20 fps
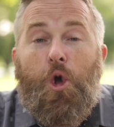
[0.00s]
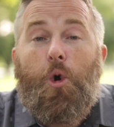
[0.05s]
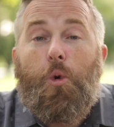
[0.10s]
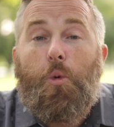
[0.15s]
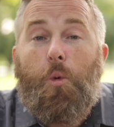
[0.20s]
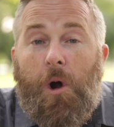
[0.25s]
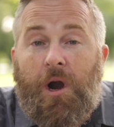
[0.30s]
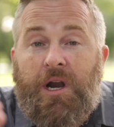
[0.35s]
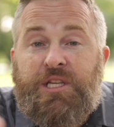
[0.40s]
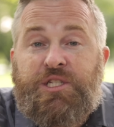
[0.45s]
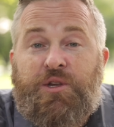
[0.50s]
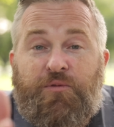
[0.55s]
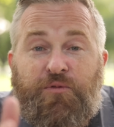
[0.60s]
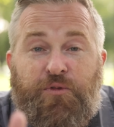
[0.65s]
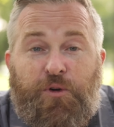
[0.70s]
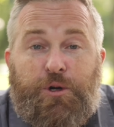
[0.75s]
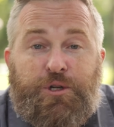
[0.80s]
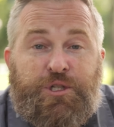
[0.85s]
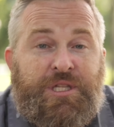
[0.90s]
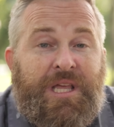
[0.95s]
What is a
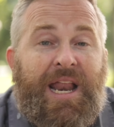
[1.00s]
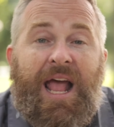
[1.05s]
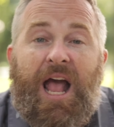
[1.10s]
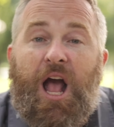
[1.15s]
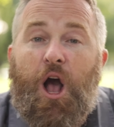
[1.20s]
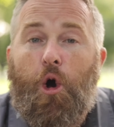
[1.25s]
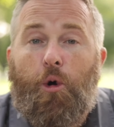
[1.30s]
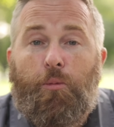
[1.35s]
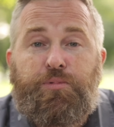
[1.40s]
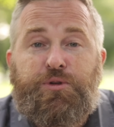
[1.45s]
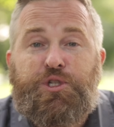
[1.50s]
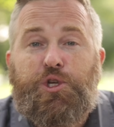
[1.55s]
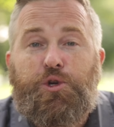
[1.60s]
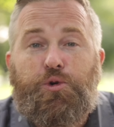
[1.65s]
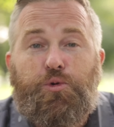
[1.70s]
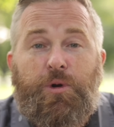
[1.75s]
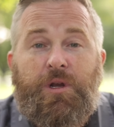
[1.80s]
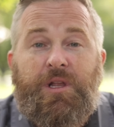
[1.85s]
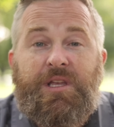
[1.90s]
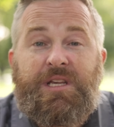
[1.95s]
verse that helps you
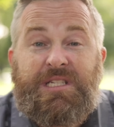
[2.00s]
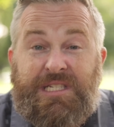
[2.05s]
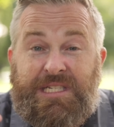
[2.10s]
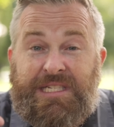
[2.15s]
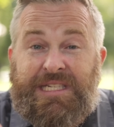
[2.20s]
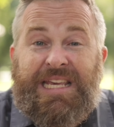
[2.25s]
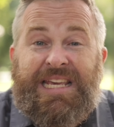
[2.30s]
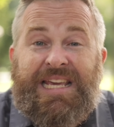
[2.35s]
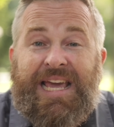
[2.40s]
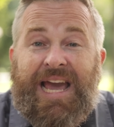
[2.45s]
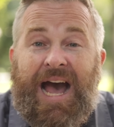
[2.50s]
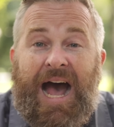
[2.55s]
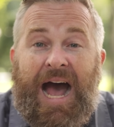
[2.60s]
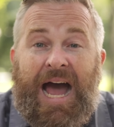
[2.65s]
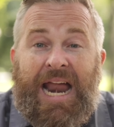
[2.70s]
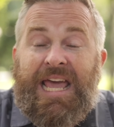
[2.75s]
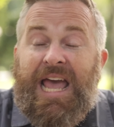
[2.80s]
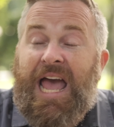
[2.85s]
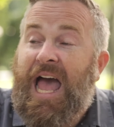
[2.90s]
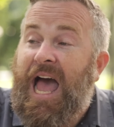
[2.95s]
really see
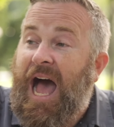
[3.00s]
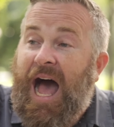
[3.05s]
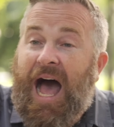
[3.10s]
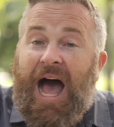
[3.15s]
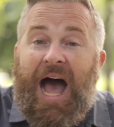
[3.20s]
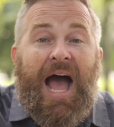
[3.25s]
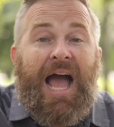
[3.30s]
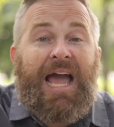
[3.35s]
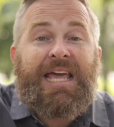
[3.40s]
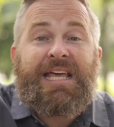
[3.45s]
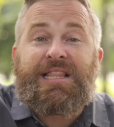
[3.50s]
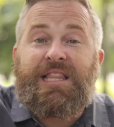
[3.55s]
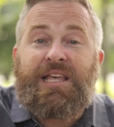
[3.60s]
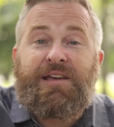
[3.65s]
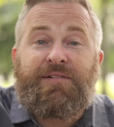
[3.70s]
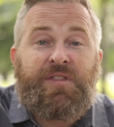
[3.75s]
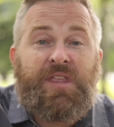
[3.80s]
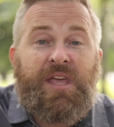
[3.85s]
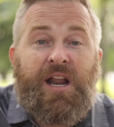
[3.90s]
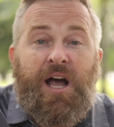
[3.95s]
God high and
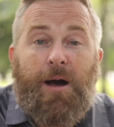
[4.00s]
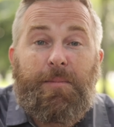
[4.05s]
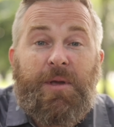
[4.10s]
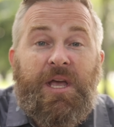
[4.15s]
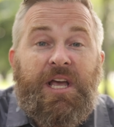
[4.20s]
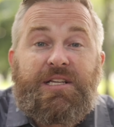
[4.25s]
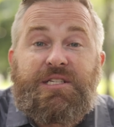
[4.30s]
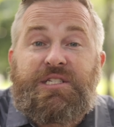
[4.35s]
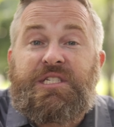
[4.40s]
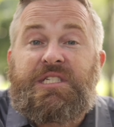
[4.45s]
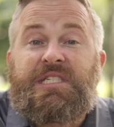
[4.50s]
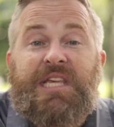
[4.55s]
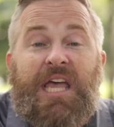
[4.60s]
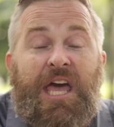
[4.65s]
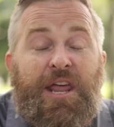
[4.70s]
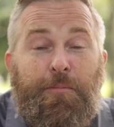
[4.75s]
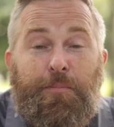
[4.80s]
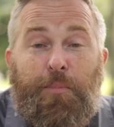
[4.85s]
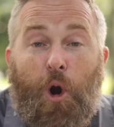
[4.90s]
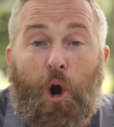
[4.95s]
lifted up,
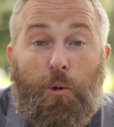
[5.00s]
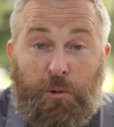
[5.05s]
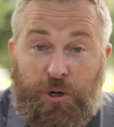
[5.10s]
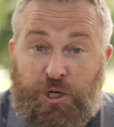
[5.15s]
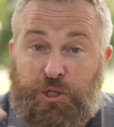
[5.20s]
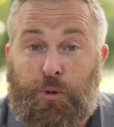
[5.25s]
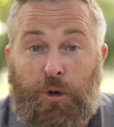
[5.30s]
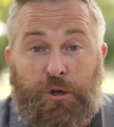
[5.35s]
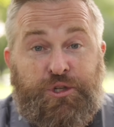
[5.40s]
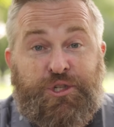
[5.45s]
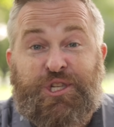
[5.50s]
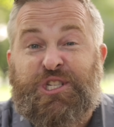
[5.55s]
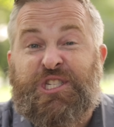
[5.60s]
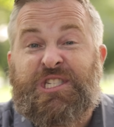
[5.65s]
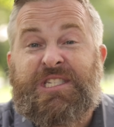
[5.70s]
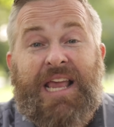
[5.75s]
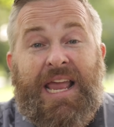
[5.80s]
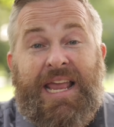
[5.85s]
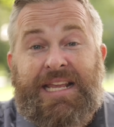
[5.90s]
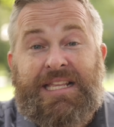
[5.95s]
set apart? We're supposed to
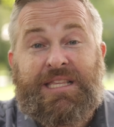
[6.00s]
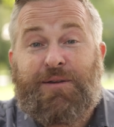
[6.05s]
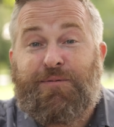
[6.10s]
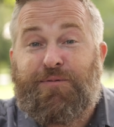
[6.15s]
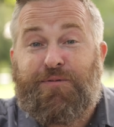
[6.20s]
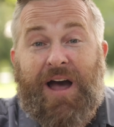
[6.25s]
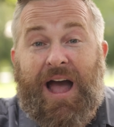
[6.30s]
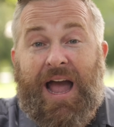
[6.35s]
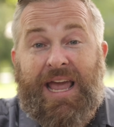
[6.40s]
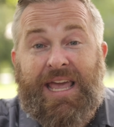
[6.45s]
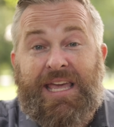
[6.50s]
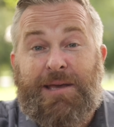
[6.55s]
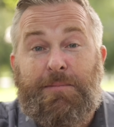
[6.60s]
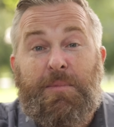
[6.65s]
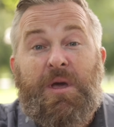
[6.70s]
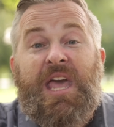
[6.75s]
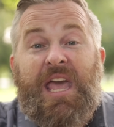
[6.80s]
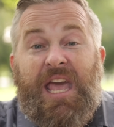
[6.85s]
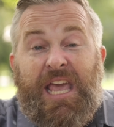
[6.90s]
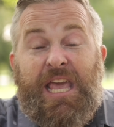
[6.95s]
sanctify him
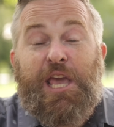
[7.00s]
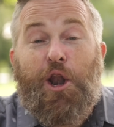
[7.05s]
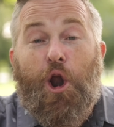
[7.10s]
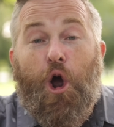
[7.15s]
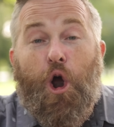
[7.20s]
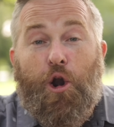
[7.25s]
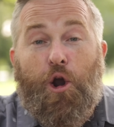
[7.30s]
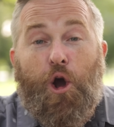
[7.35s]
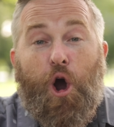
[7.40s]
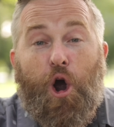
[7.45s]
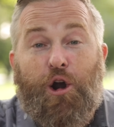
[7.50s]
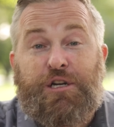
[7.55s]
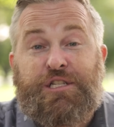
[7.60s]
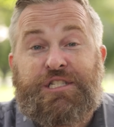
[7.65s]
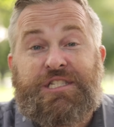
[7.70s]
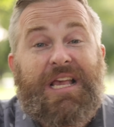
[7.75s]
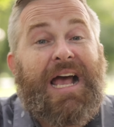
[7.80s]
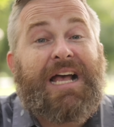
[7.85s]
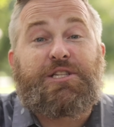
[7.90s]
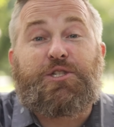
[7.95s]
in our
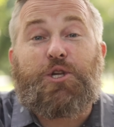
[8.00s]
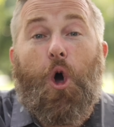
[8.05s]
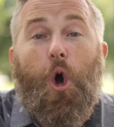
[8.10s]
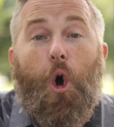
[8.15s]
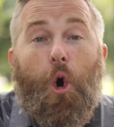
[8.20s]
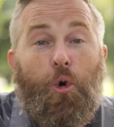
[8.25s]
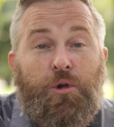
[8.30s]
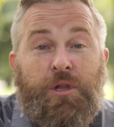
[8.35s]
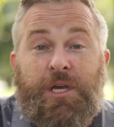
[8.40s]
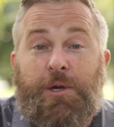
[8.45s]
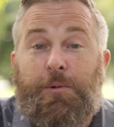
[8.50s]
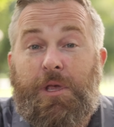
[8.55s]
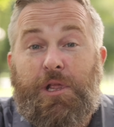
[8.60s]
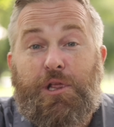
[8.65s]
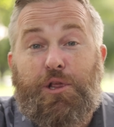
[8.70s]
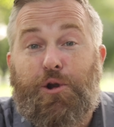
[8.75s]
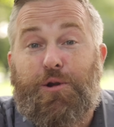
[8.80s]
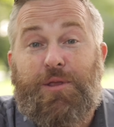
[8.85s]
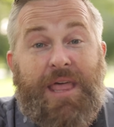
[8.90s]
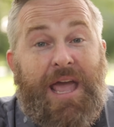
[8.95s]
hearts as holy. We
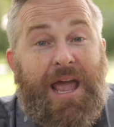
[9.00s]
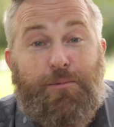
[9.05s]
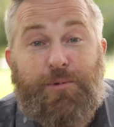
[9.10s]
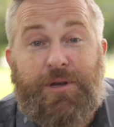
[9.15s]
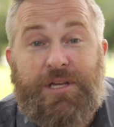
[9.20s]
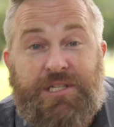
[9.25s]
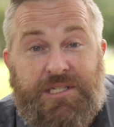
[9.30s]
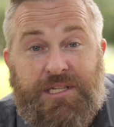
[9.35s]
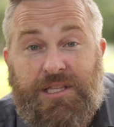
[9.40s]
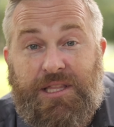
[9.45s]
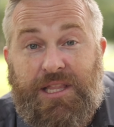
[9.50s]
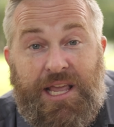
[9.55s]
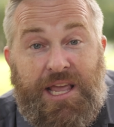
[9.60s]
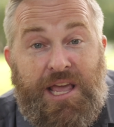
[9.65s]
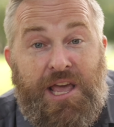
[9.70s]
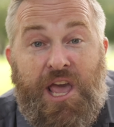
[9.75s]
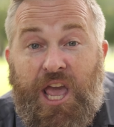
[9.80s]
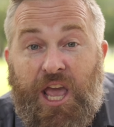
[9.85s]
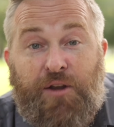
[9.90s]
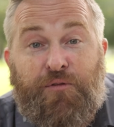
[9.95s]
learned that recently
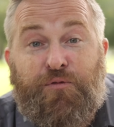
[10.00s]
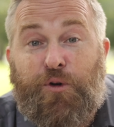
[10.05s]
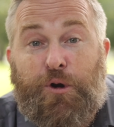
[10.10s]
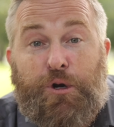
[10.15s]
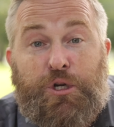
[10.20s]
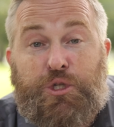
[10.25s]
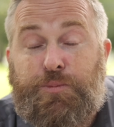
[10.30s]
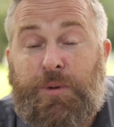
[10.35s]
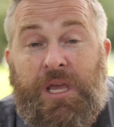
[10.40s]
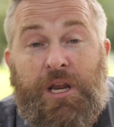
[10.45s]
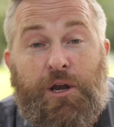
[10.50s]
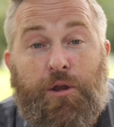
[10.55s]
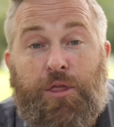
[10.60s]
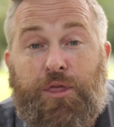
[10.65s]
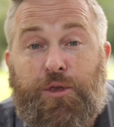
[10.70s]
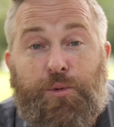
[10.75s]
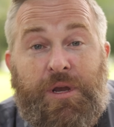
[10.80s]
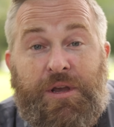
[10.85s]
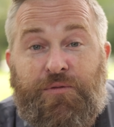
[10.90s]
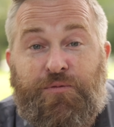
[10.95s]
in 1 Peter
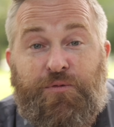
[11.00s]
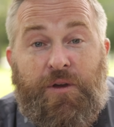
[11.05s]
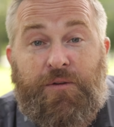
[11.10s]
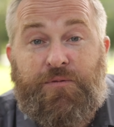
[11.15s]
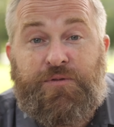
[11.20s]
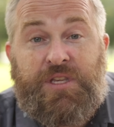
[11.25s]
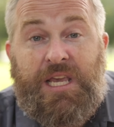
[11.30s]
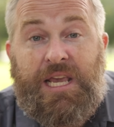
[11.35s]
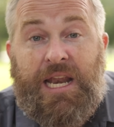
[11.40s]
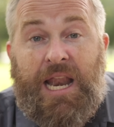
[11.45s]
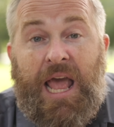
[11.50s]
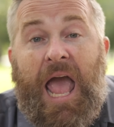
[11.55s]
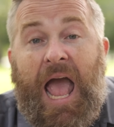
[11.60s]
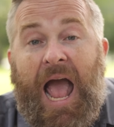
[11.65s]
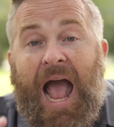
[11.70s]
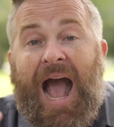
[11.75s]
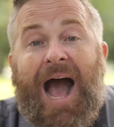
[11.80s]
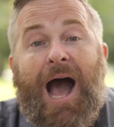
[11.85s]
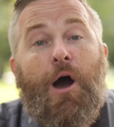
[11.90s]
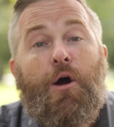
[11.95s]
3:15.
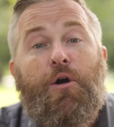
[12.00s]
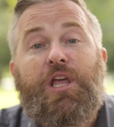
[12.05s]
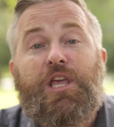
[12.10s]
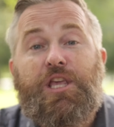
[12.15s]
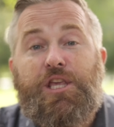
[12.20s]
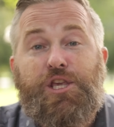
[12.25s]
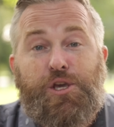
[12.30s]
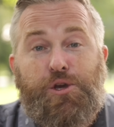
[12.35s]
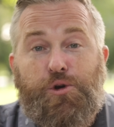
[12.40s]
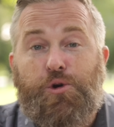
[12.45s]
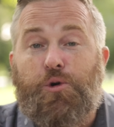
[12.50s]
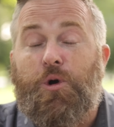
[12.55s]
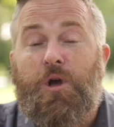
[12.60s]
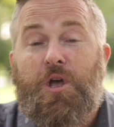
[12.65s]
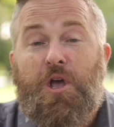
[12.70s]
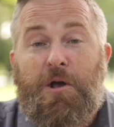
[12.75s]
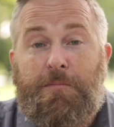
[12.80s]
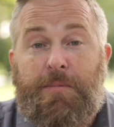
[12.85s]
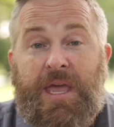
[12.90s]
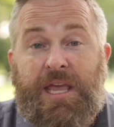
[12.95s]
How do you
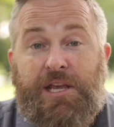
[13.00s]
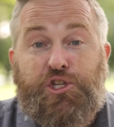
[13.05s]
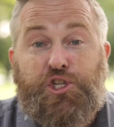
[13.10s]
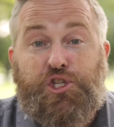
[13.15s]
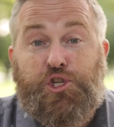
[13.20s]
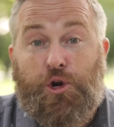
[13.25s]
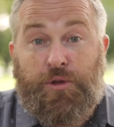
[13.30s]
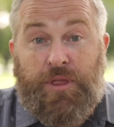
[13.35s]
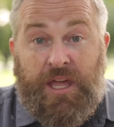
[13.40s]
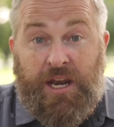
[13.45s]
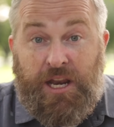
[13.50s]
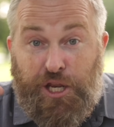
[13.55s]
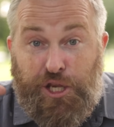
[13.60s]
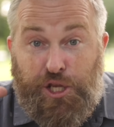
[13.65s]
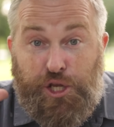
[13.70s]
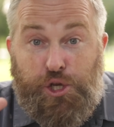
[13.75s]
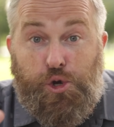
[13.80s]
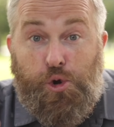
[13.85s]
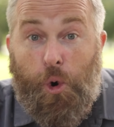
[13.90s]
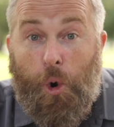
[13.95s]
make sure that in
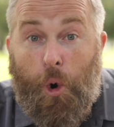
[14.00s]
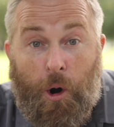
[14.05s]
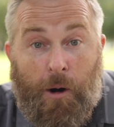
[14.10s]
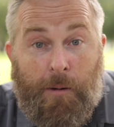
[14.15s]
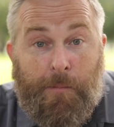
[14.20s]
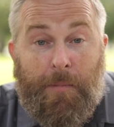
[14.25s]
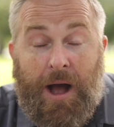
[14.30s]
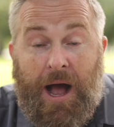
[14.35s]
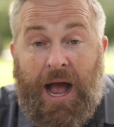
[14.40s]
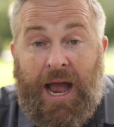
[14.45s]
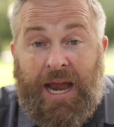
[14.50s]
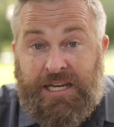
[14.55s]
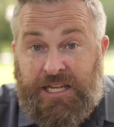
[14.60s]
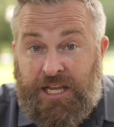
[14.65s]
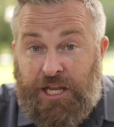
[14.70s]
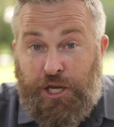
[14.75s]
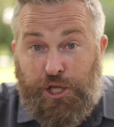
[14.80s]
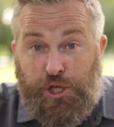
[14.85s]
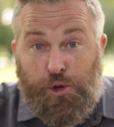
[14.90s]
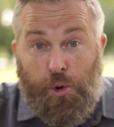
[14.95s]
your mind,
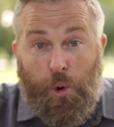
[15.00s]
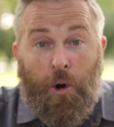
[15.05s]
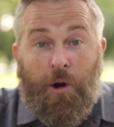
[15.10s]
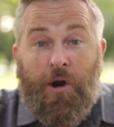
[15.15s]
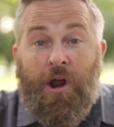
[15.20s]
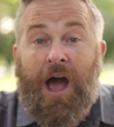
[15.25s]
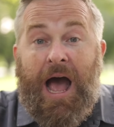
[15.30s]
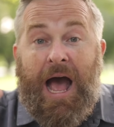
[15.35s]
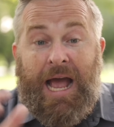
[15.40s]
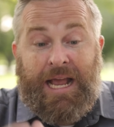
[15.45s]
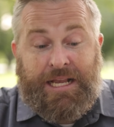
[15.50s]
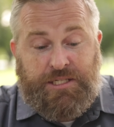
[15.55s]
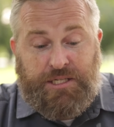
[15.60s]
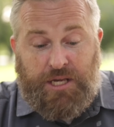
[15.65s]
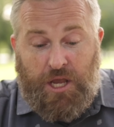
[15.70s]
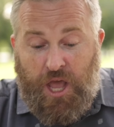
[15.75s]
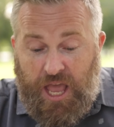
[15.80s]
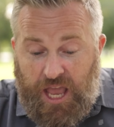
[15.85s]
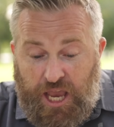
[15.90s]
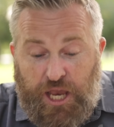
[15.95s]
in your eyes,
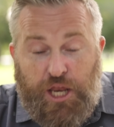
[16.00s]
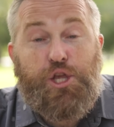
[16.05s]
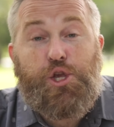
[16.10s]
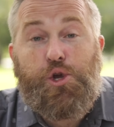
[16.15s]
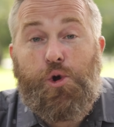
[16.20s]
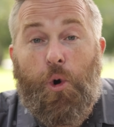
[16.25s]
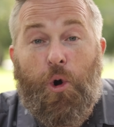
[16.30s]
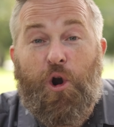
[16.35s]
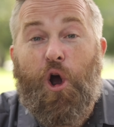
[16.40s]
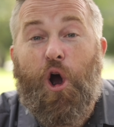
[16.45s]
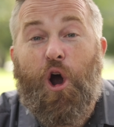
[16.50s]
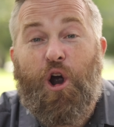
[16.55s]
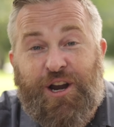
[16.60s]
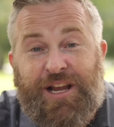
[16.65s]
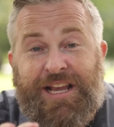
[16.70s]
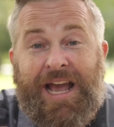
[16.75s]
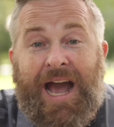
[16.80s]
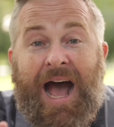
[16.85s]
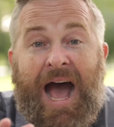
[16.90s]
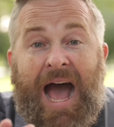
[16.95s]
in your
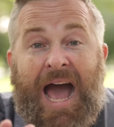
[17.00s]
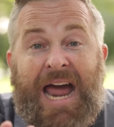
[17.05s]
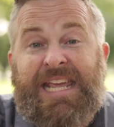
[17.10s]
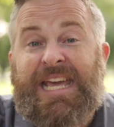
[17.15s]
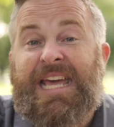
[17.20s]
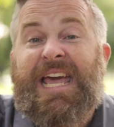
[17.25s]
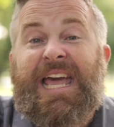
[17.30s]
heart God